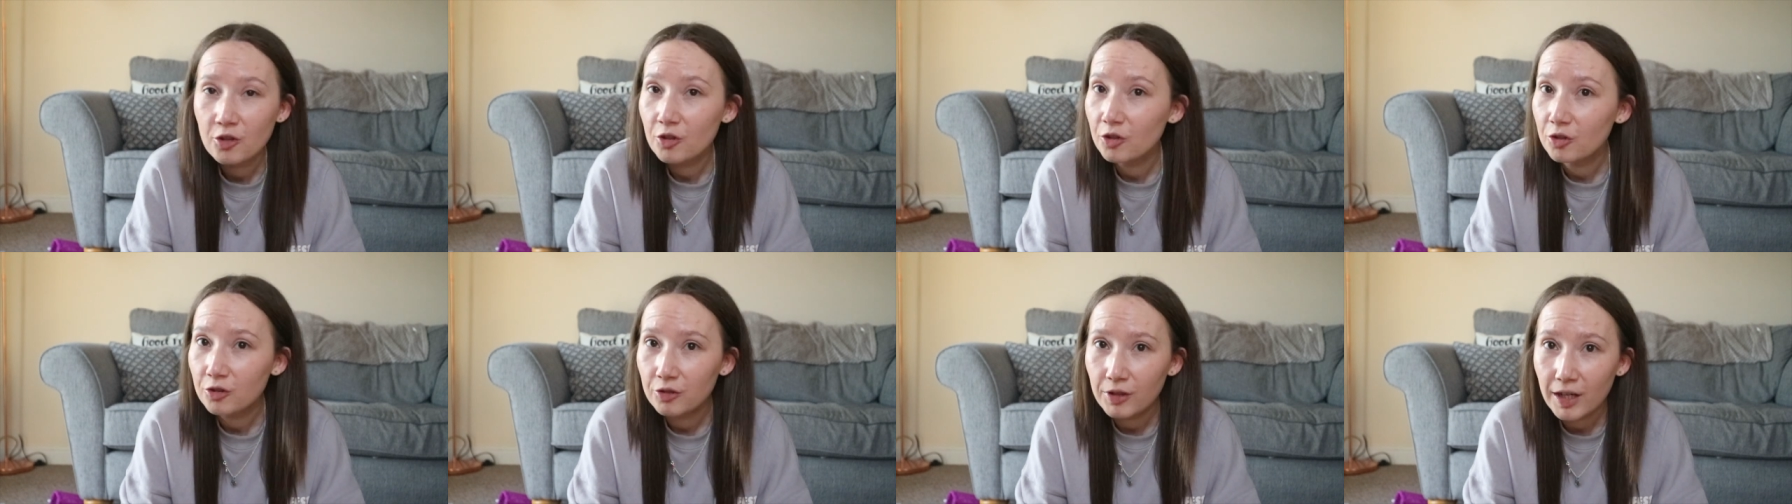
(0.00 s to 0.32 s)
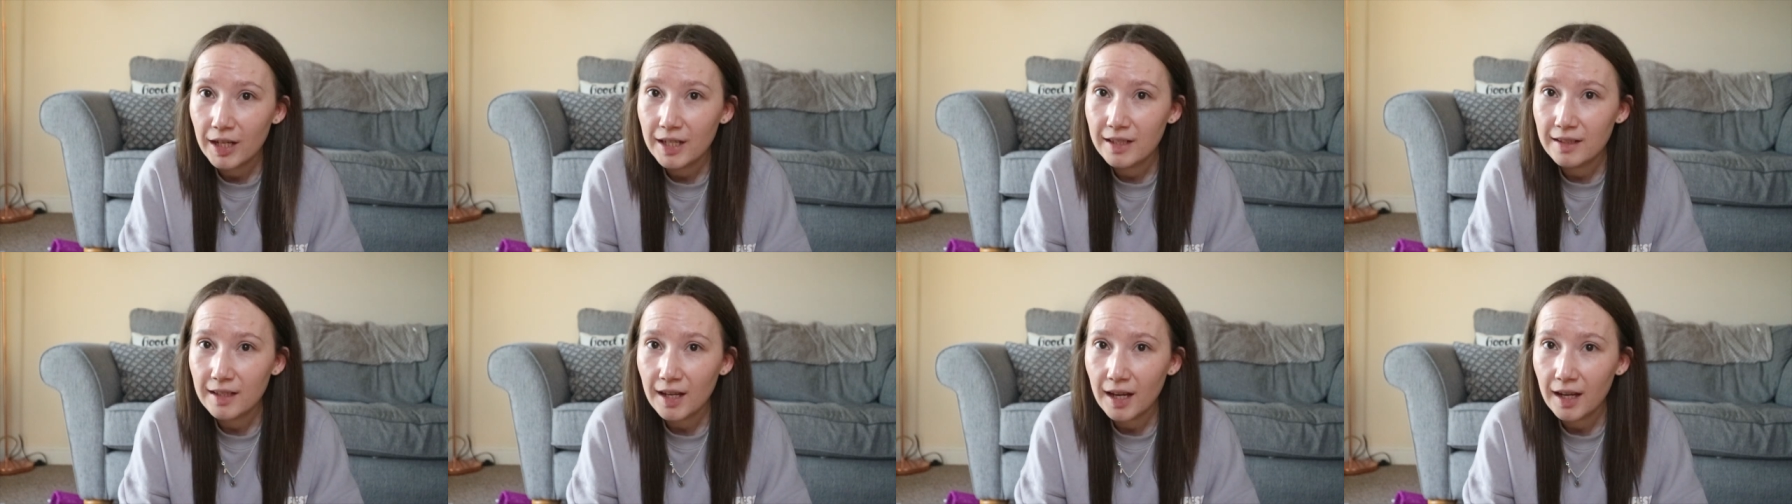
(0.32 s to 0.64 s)

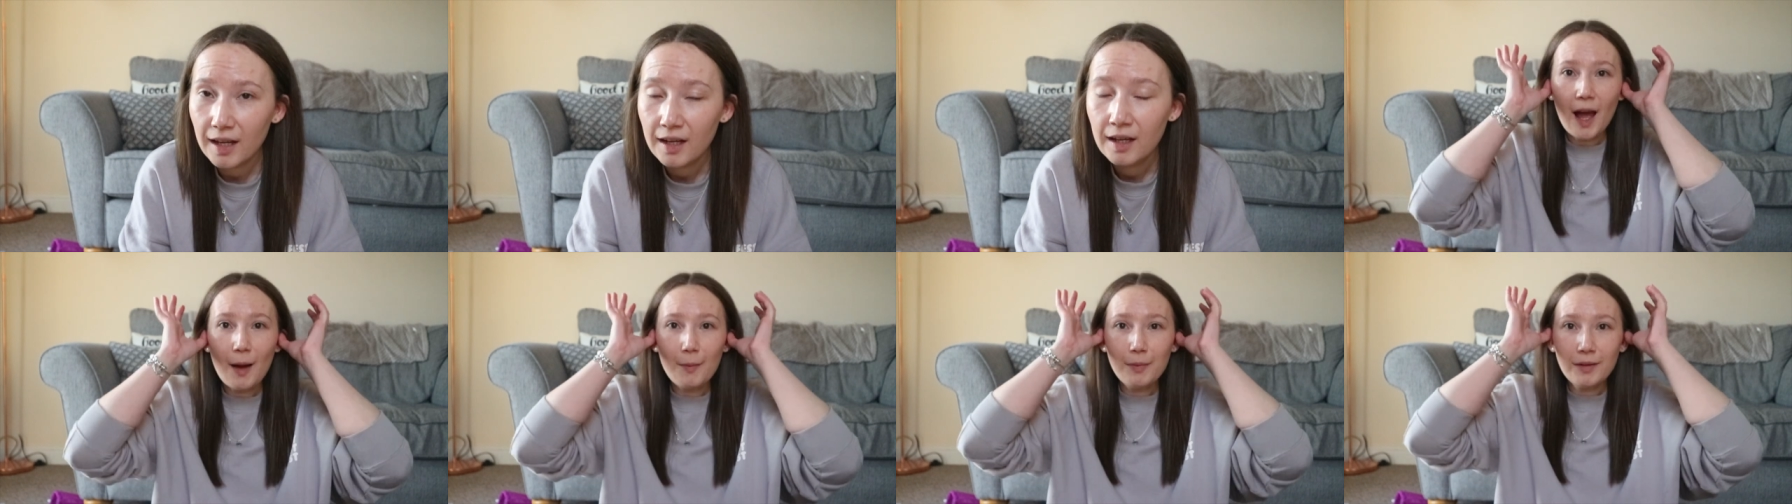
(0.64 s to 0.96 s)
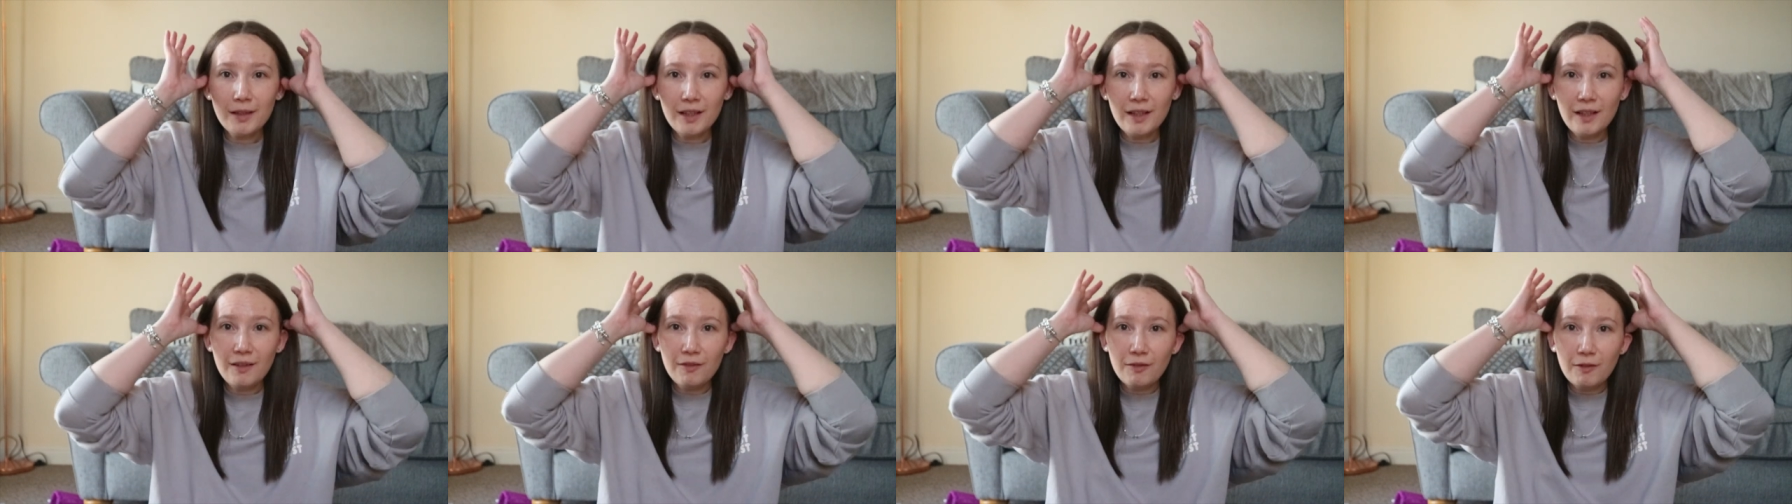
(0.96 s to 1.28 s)
Crazy. I can't
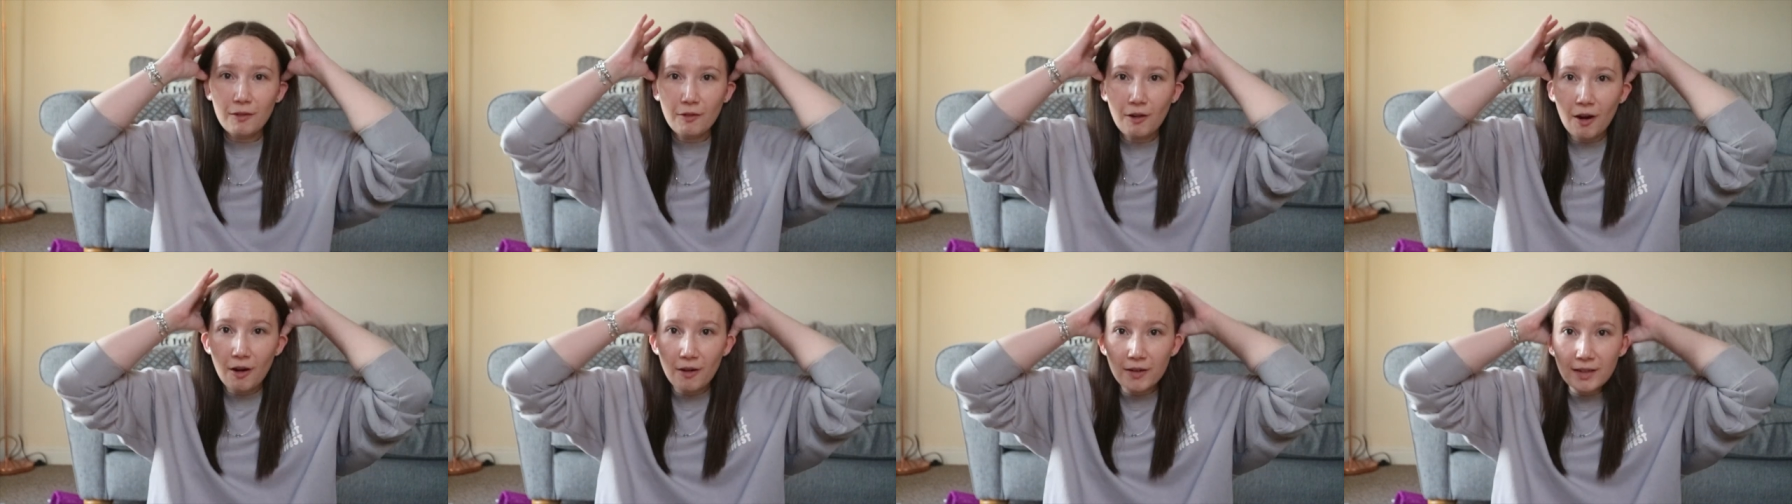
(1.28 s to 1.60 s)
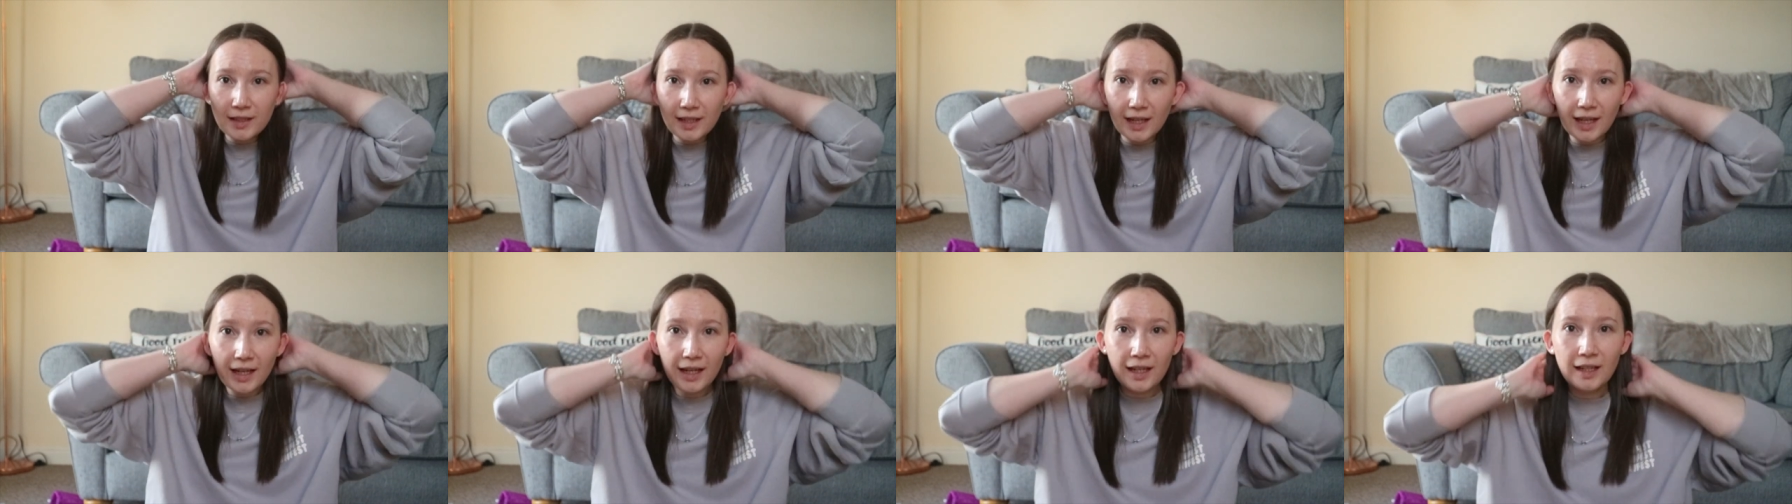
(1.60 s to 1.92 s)
believe we're
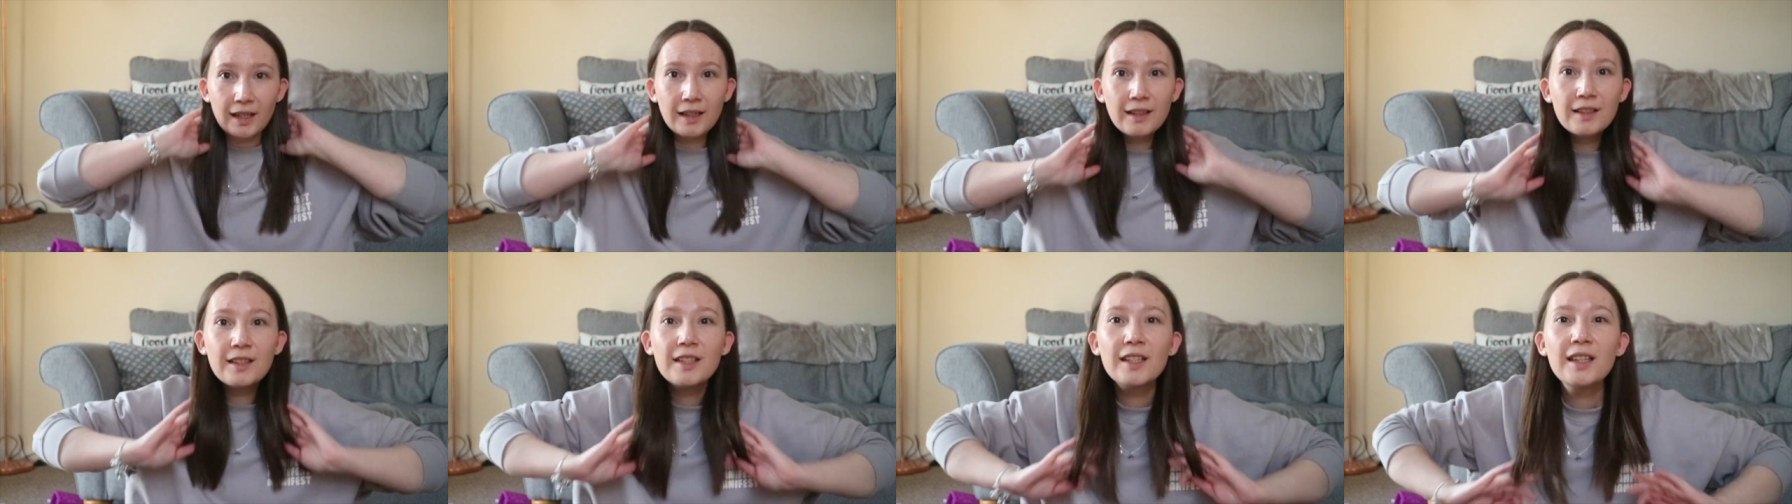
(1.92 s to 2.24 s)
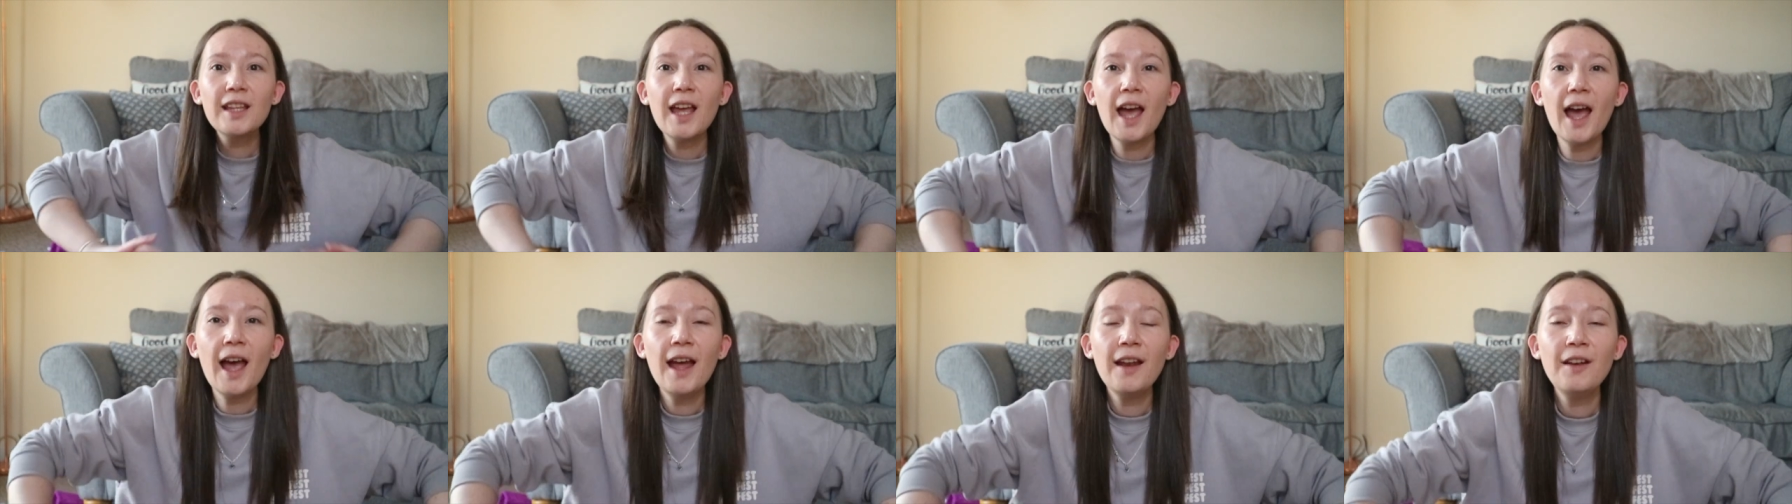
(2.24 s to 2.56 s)
already into
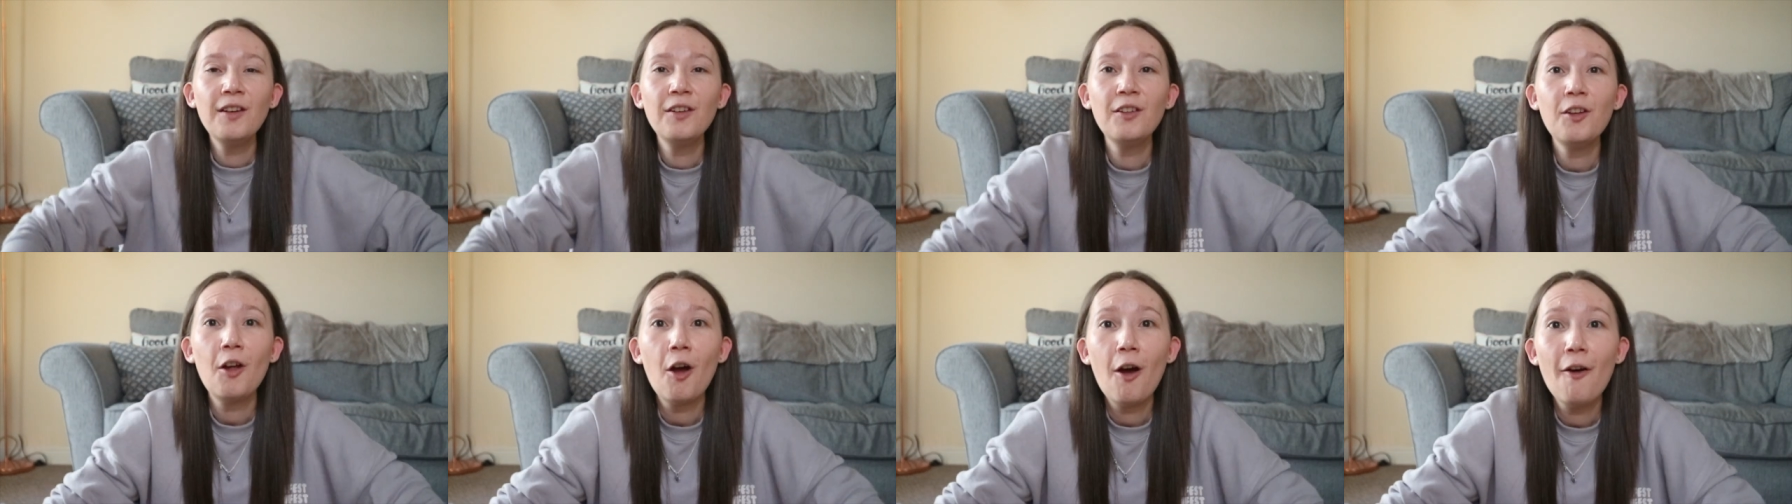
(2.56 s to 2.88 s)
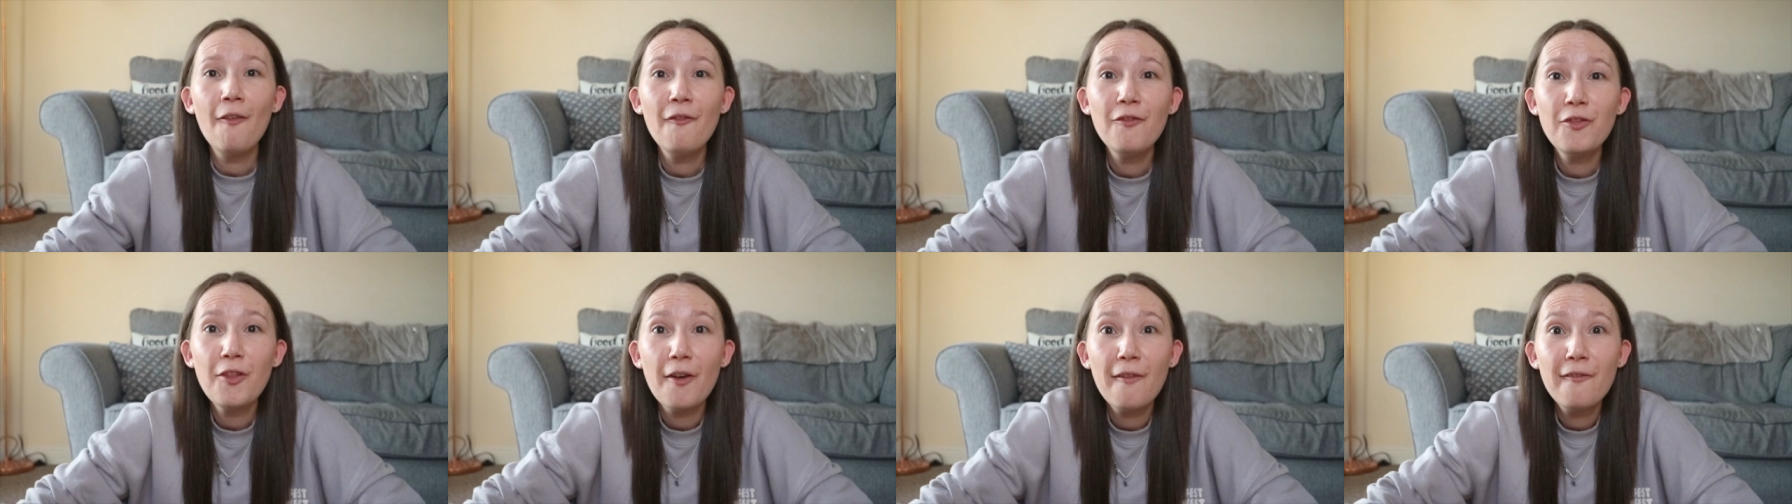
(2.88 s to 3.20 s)
the end
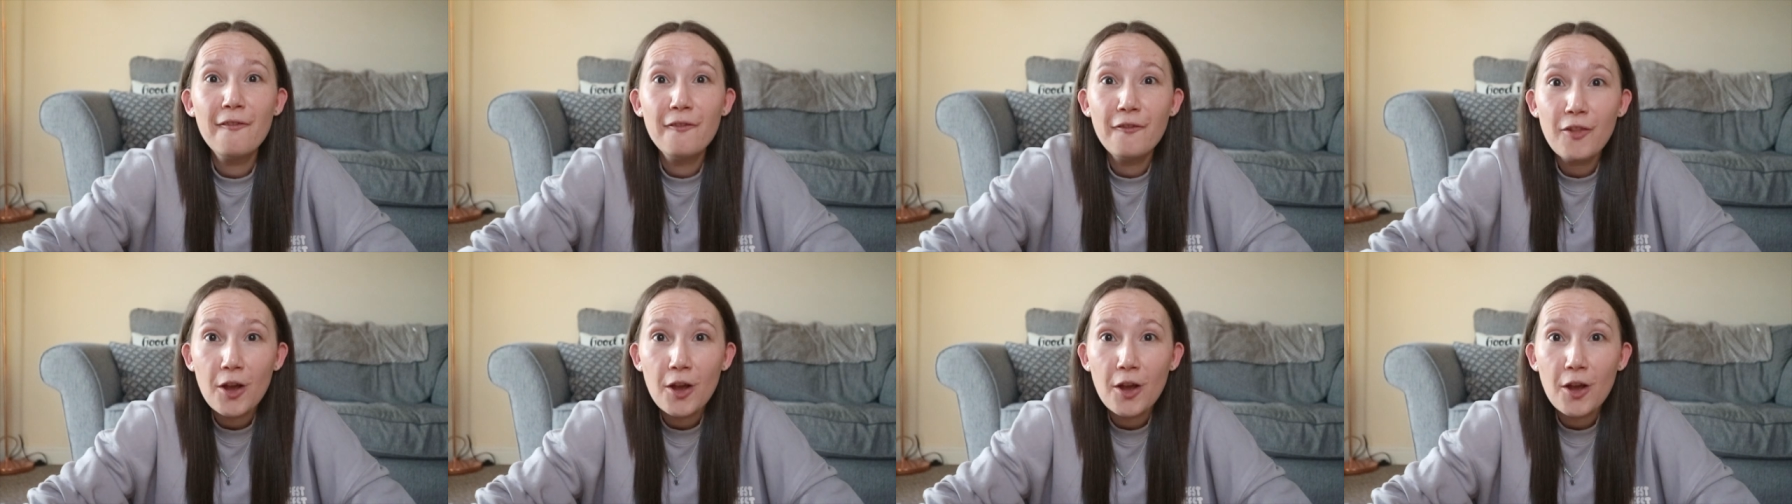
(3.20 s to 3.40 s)
of the